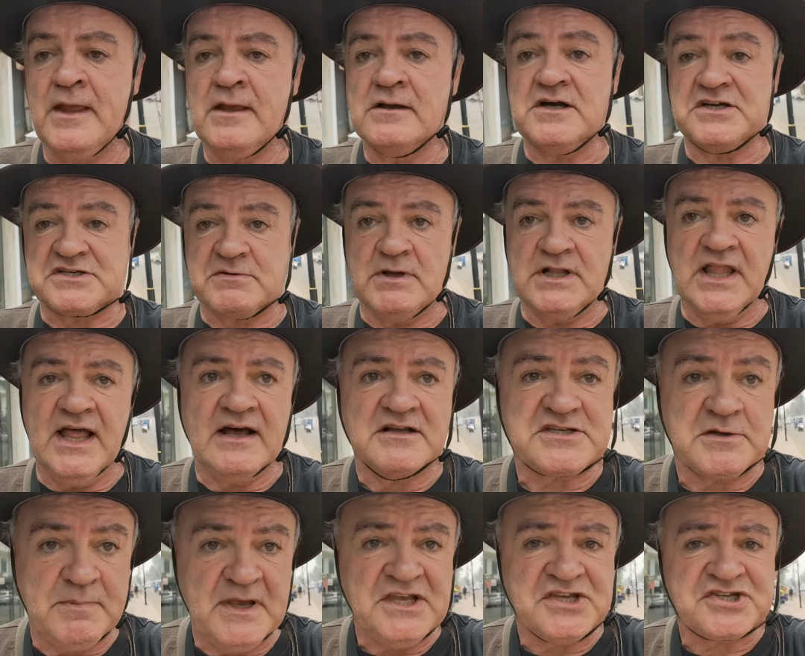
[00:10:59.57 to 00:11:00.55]
because I'm
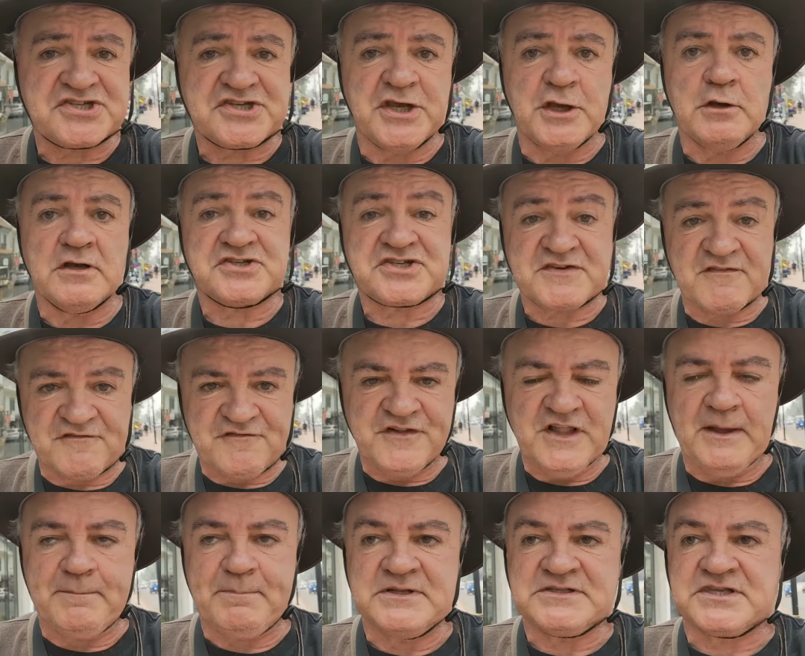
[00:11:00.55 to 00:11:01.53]
allowed to be
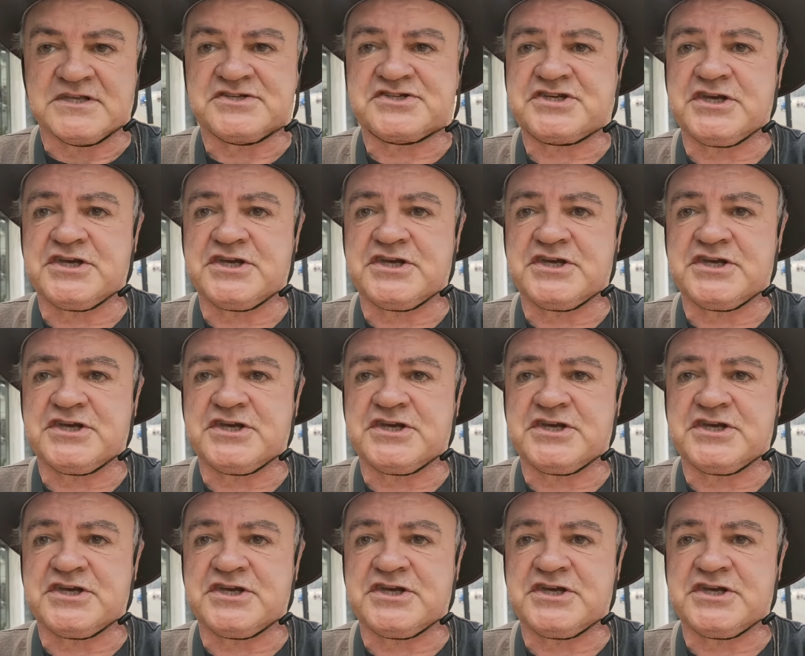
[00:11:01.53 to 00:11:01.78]
flippant and